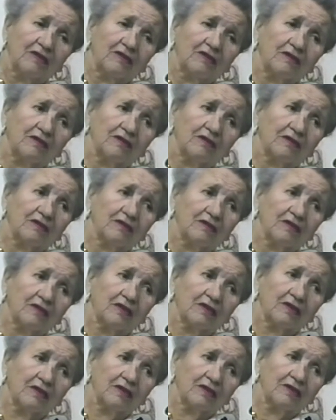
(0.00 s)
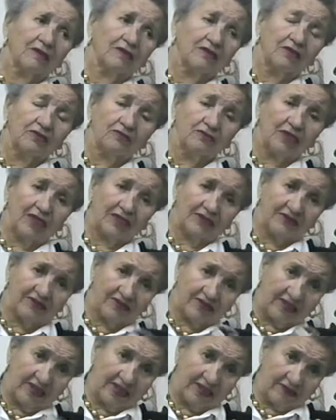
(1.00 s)
Uh, the
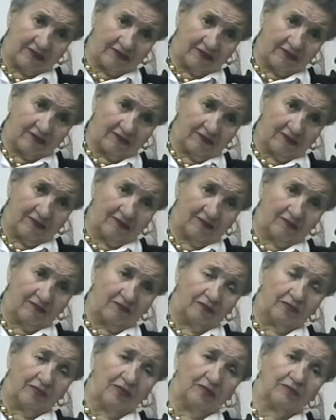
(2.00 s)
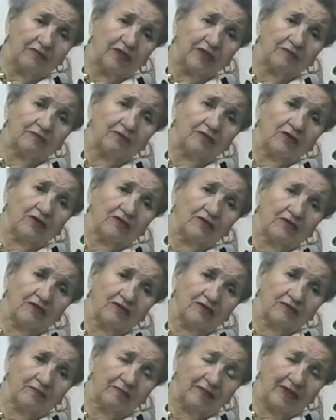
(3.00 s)
United States is the boat that brought
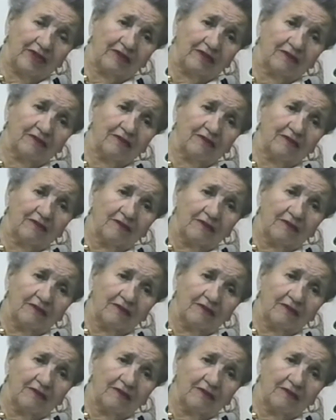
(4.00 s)
us back.